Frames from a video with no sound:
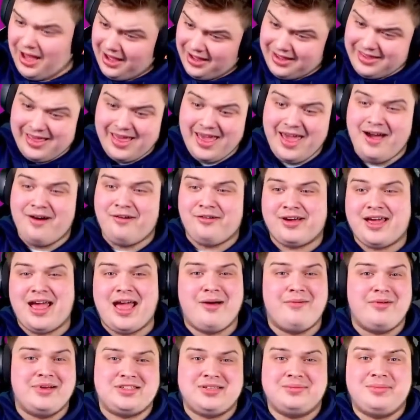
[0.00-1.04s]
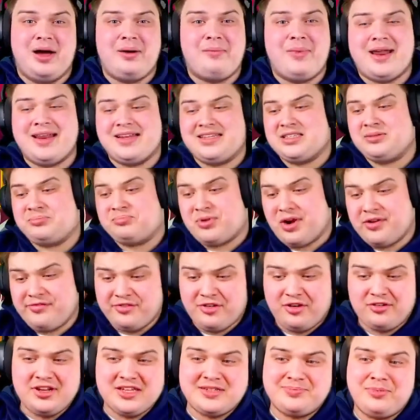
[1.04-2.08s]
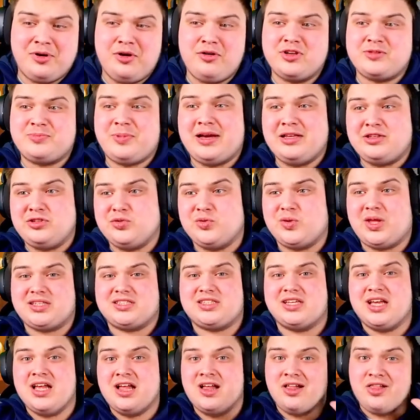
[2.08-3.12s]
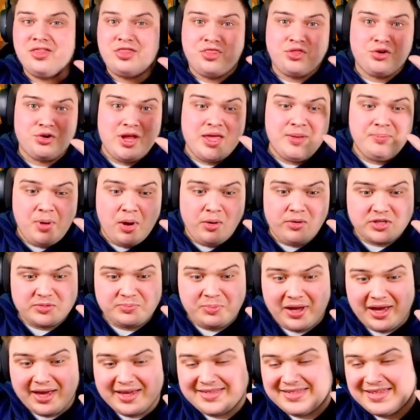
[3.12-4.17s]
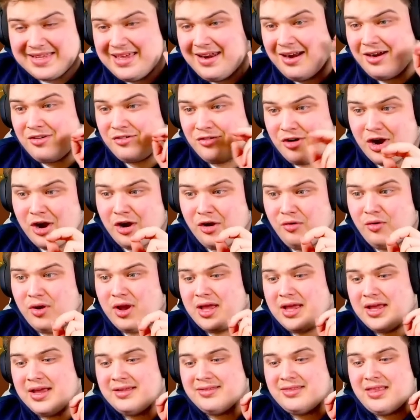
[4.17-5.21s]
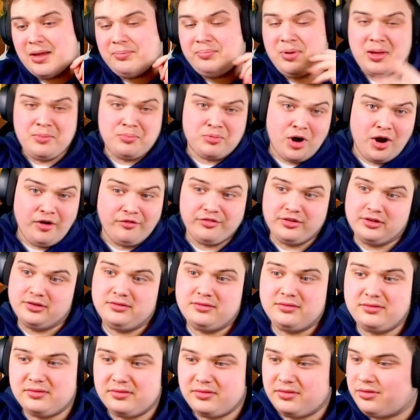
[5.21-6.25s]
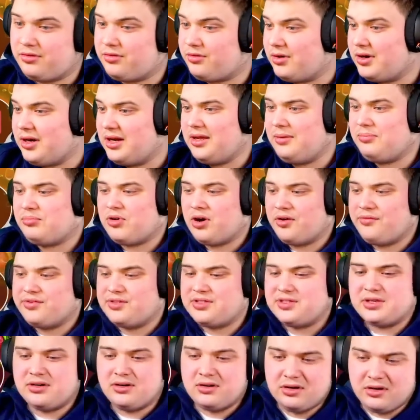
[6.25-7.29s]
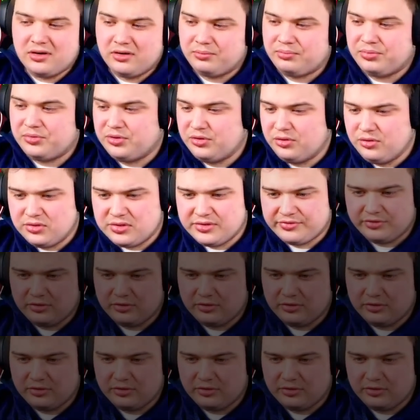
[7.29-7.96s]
yeah, okay. We somehow managed to profit on this bonus buy too. That's three bonus buys in a row that pay profit. Three profits in a row. Beautiful